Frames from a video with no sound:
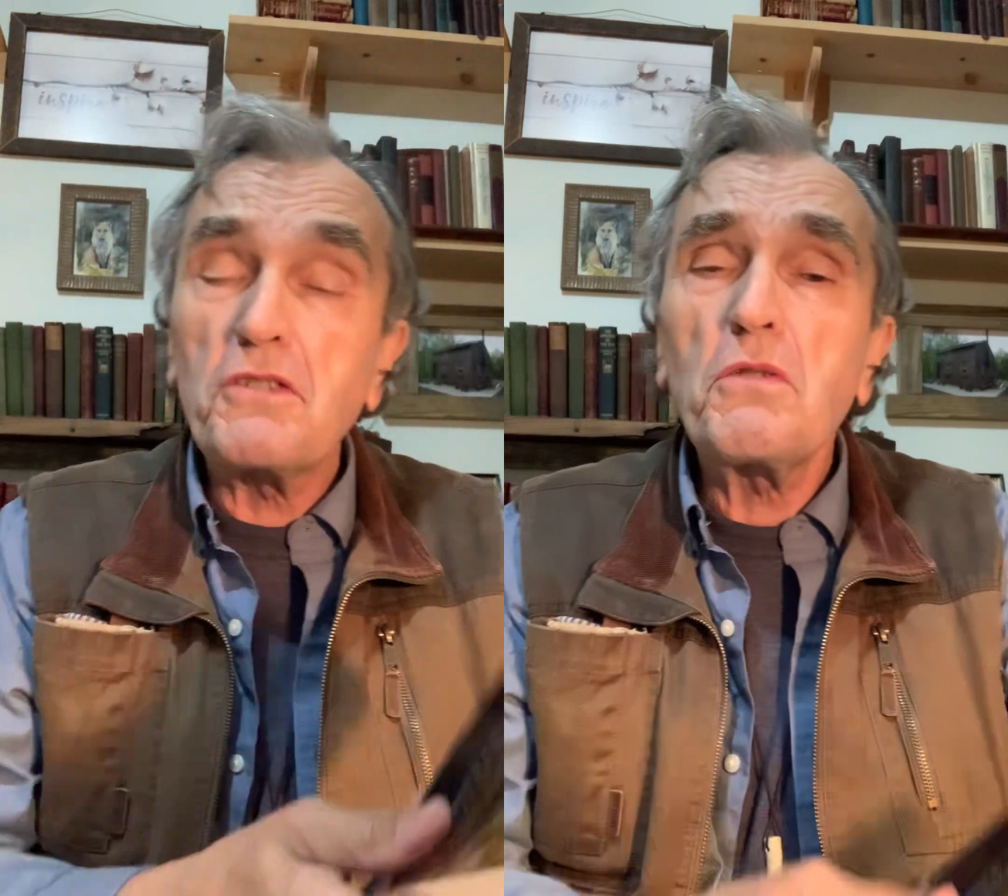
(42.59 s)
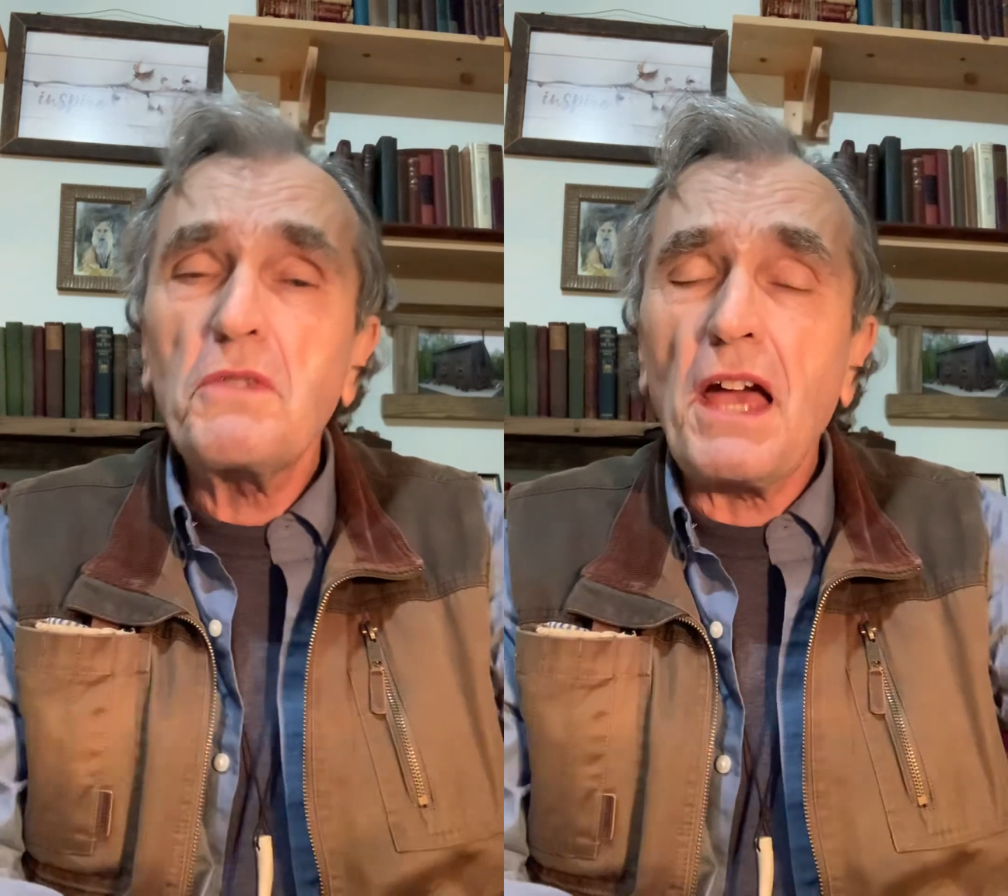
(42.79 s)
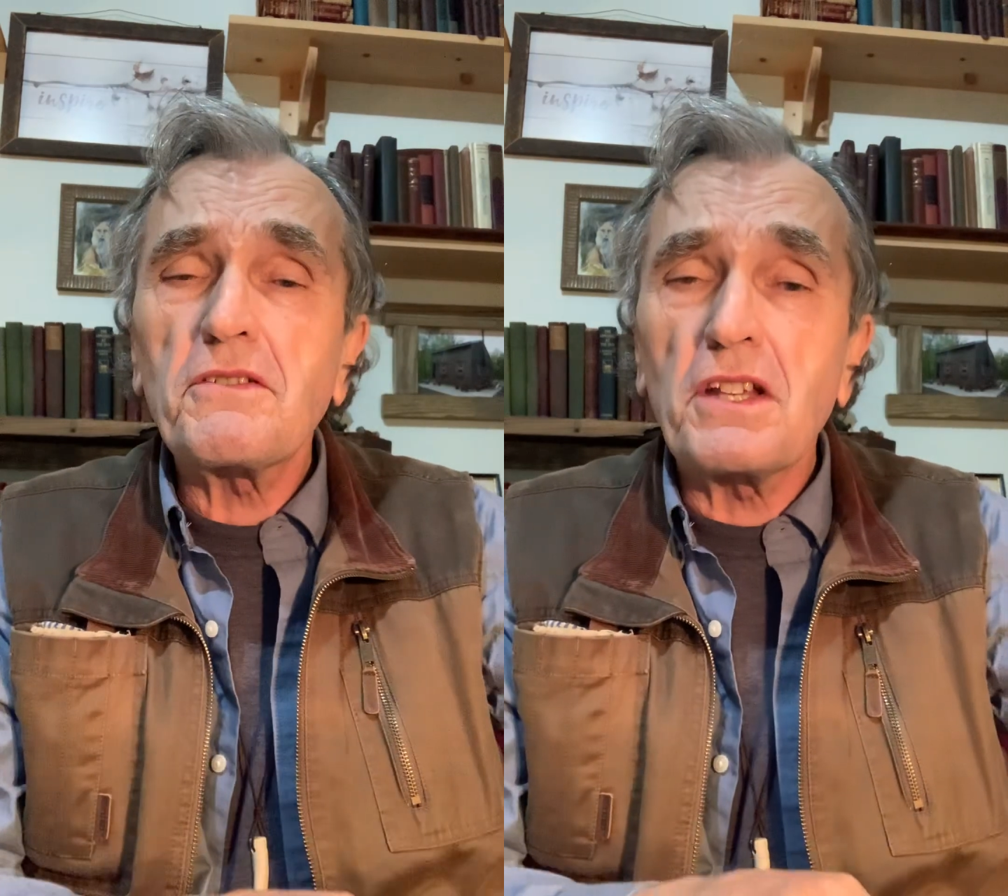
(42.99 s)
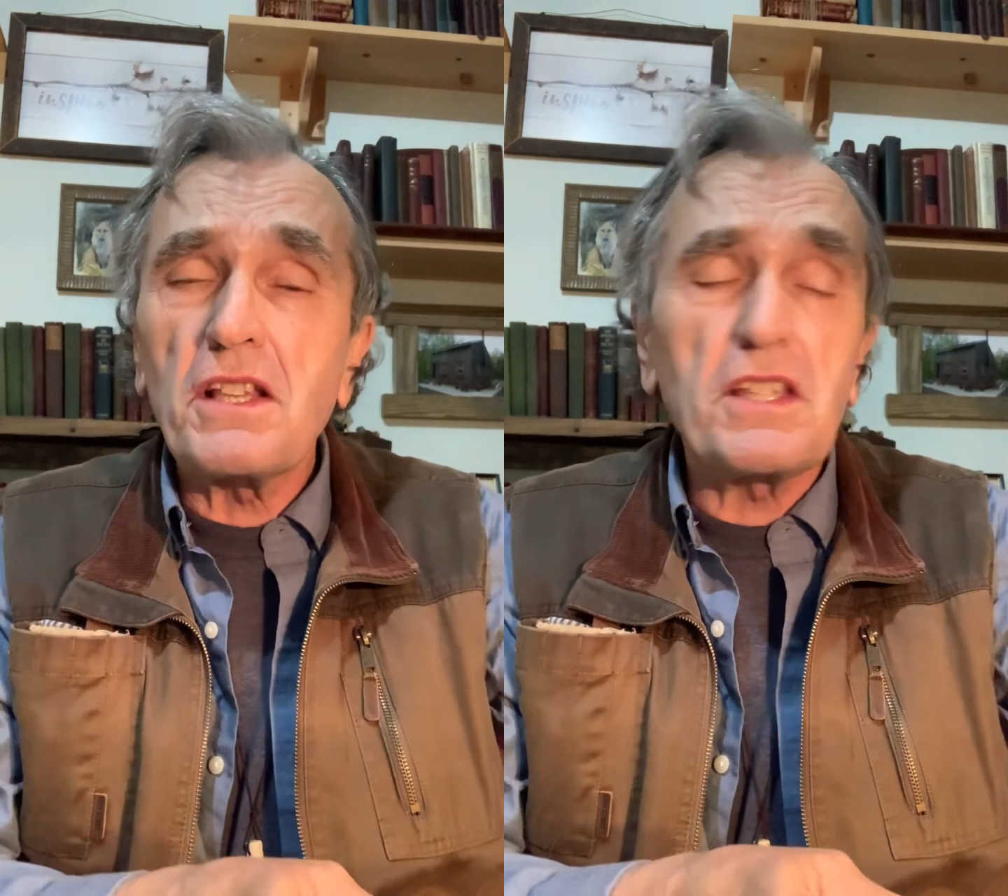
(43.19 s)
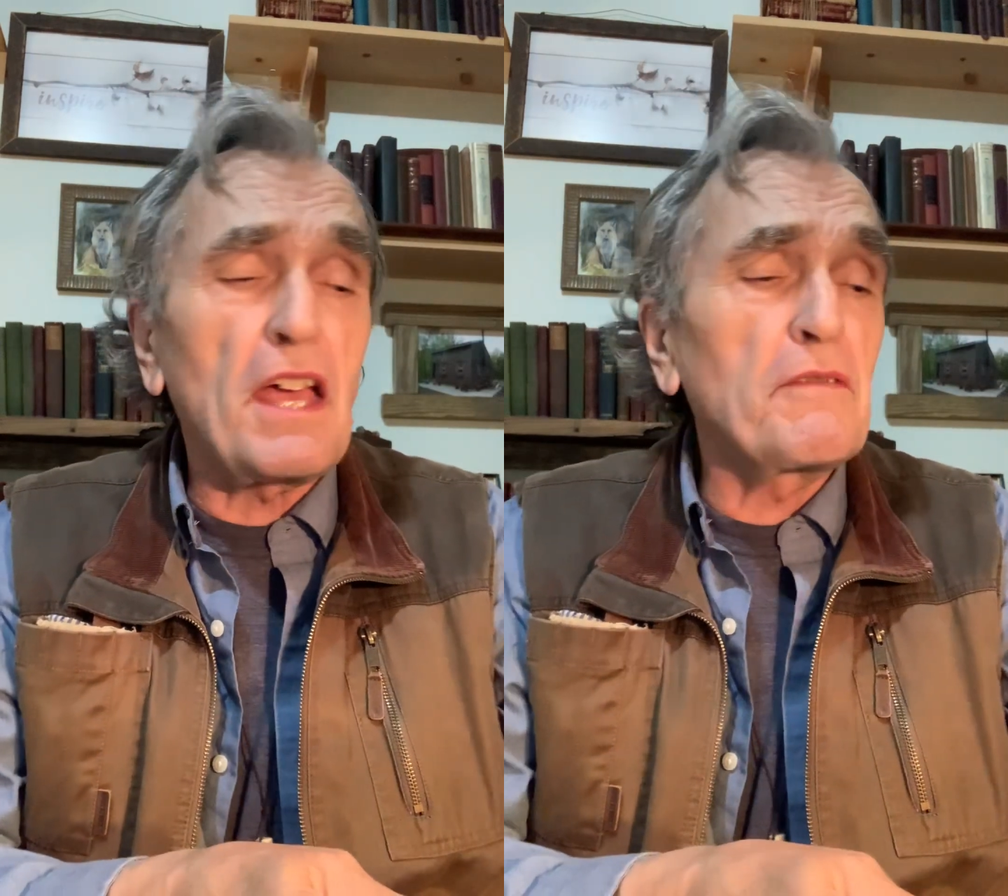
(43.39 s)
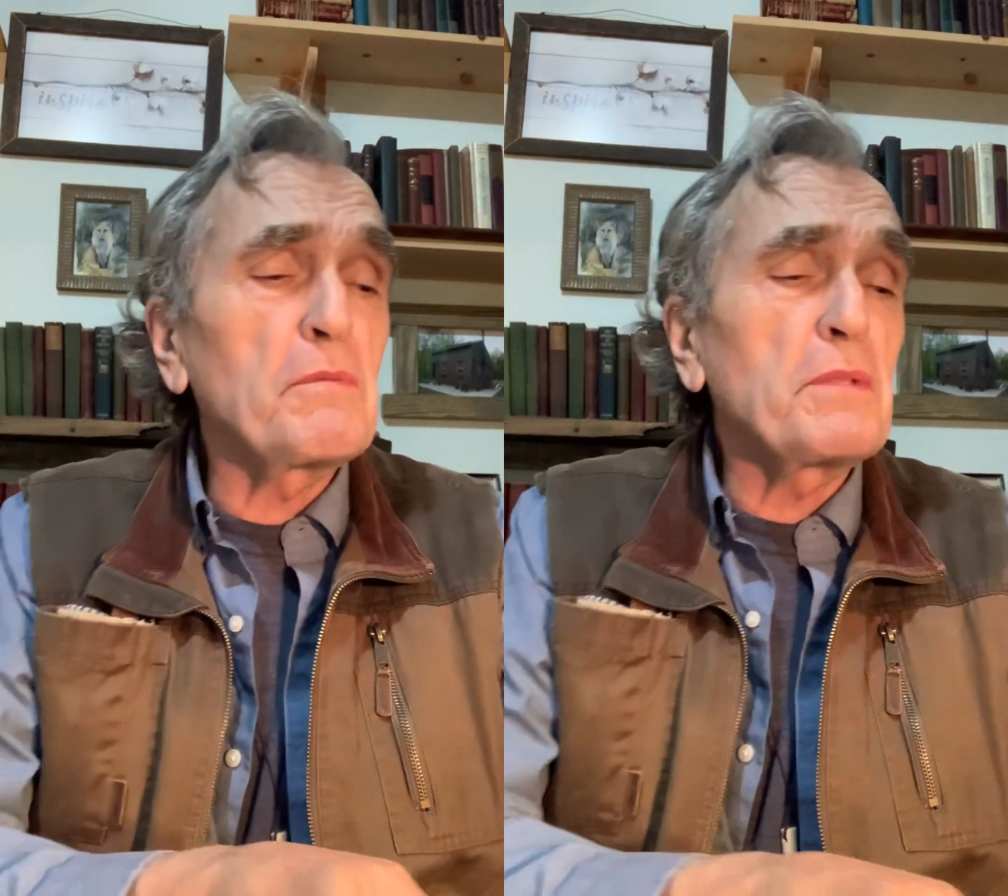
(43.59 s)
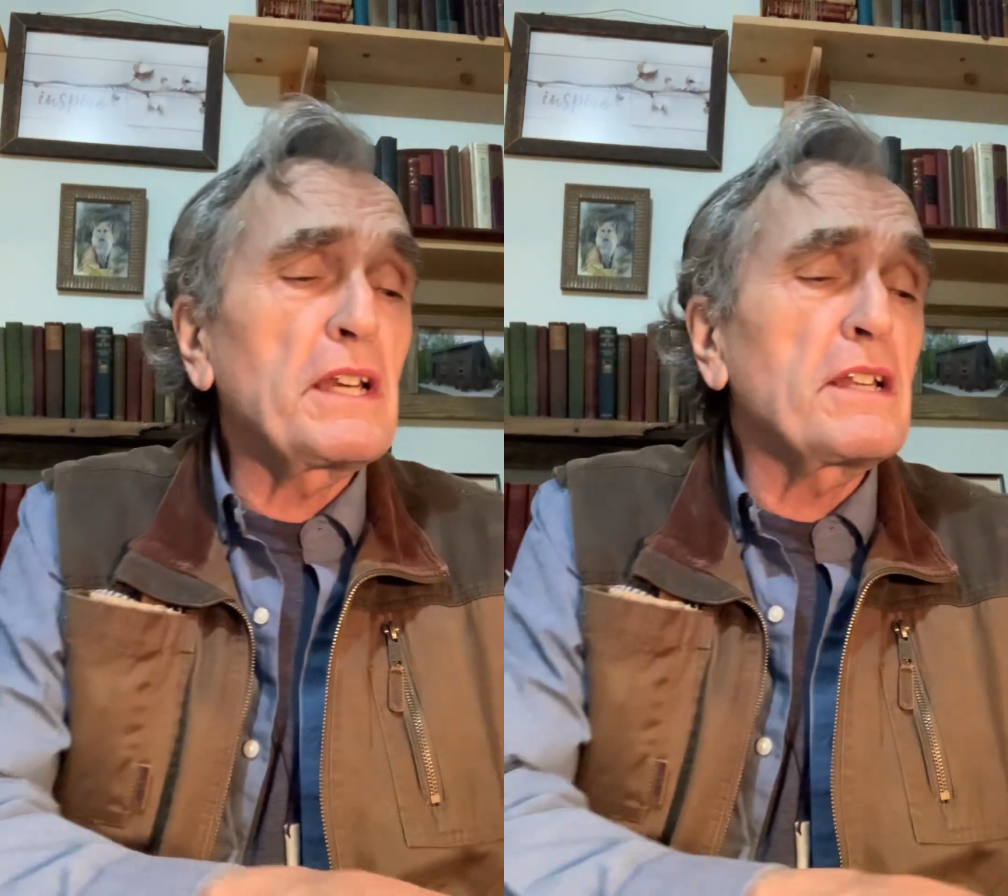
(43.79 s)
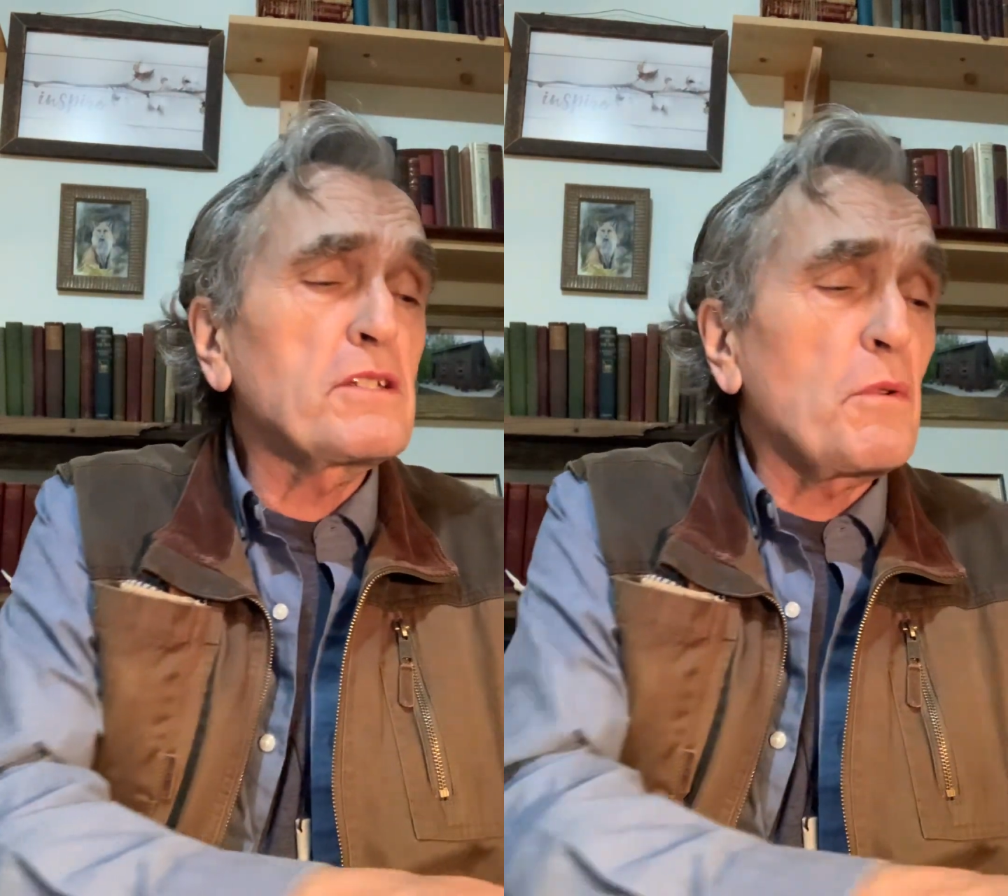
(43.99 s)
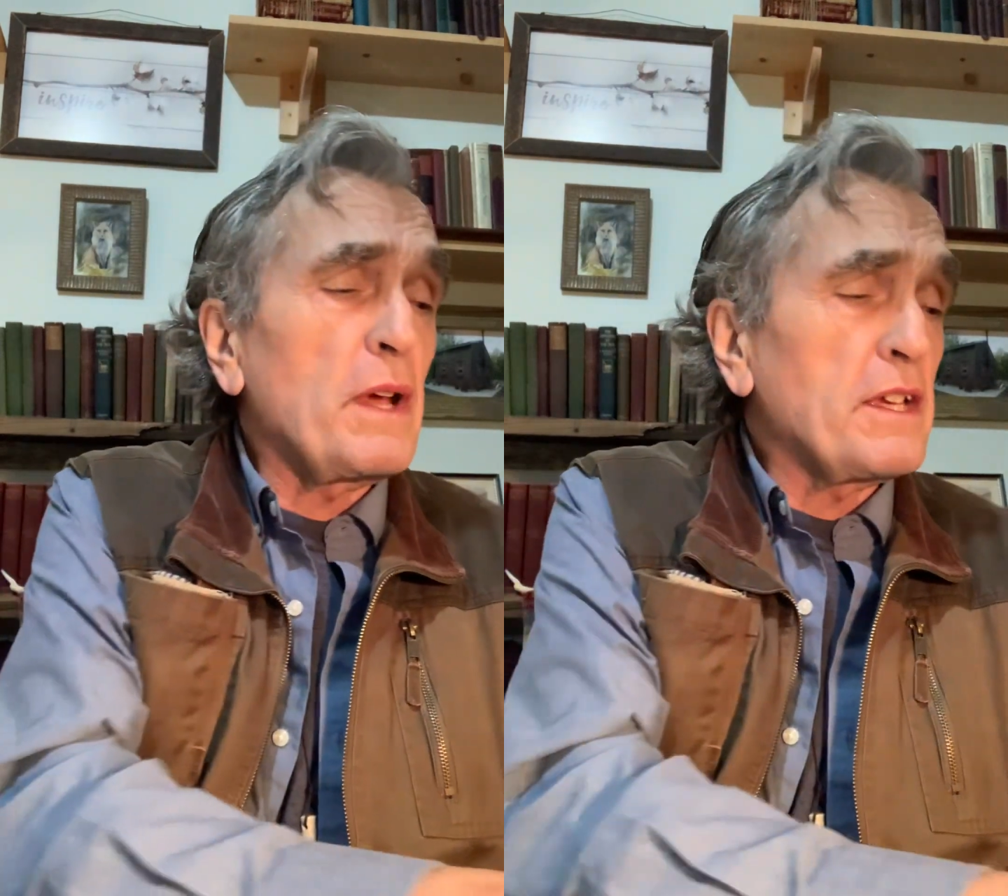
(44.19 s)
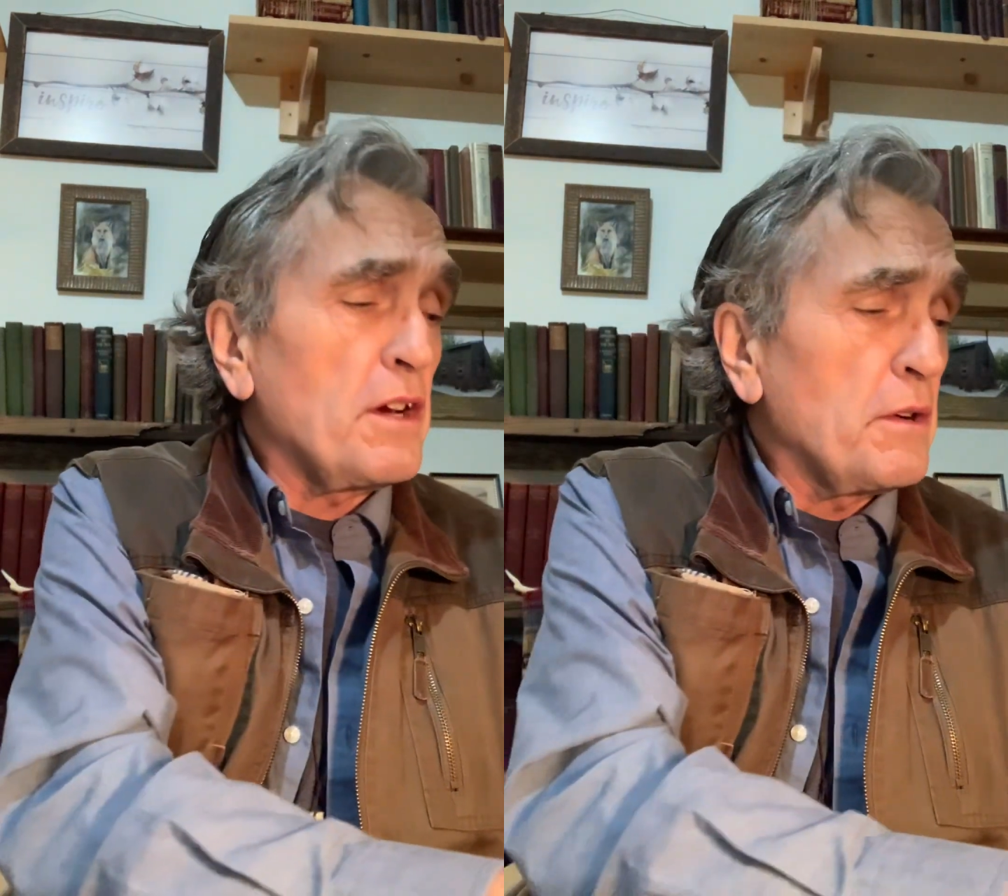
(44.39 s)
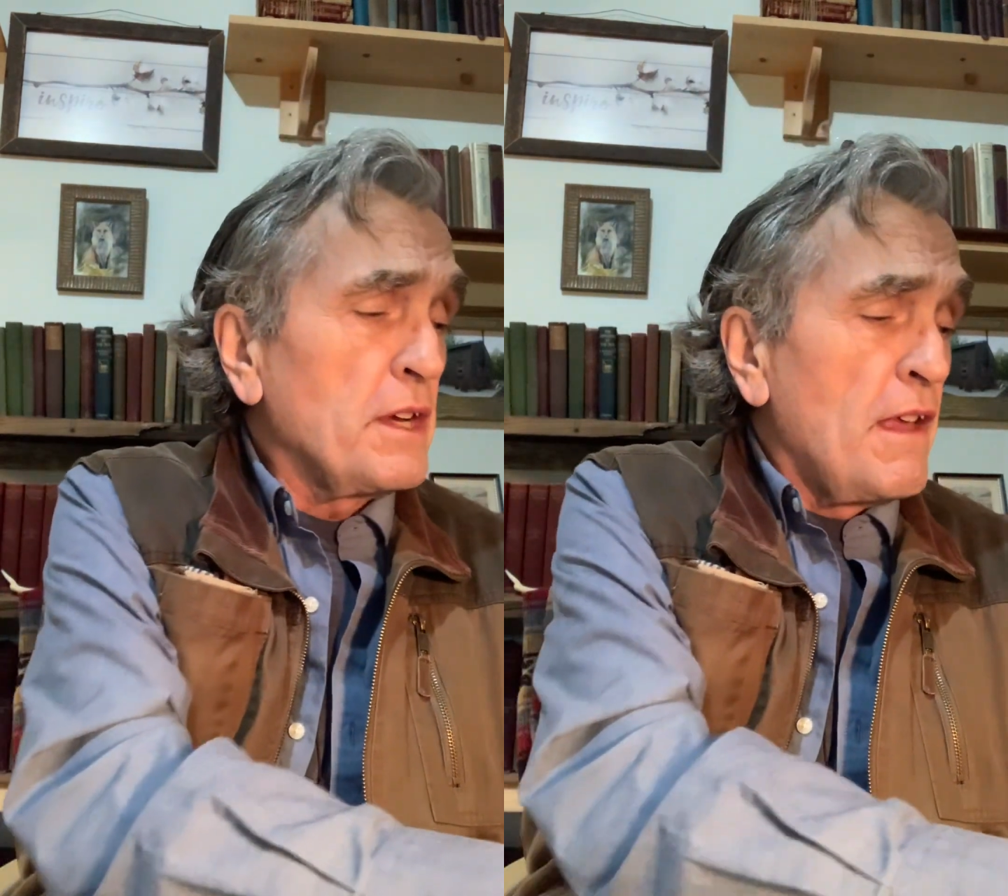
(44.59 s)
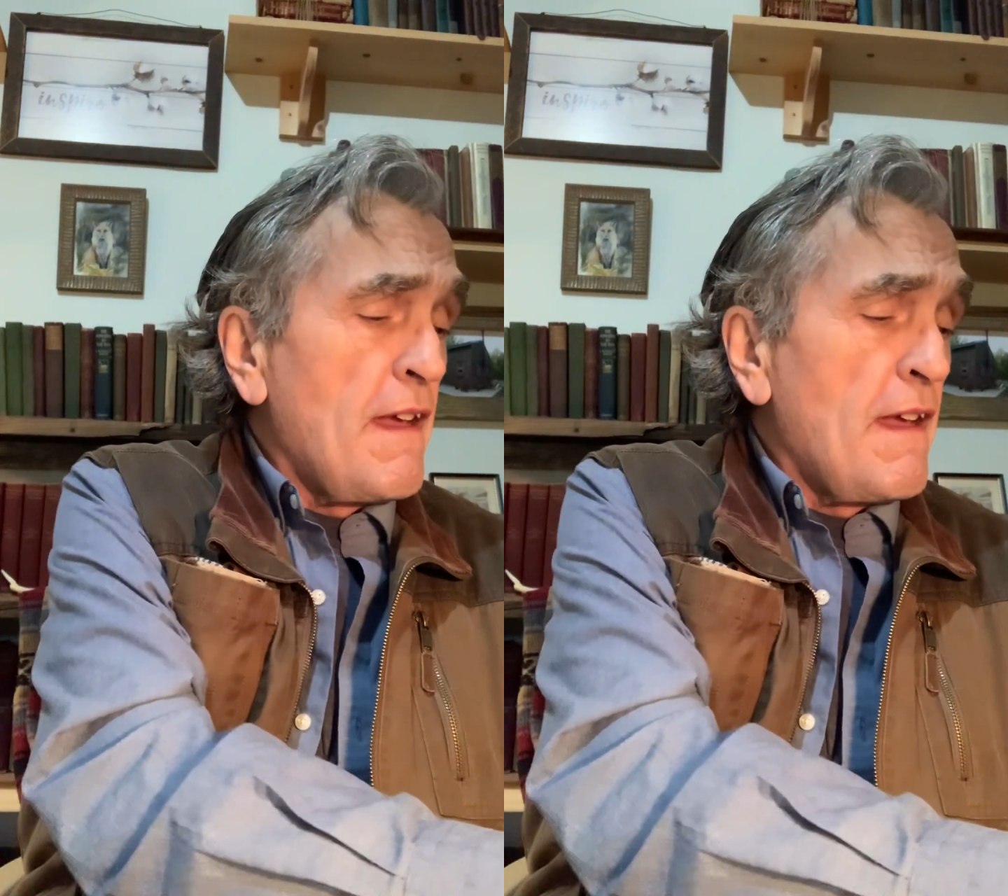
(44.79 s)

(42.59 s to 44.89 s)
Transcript: 2007, but it is quite current.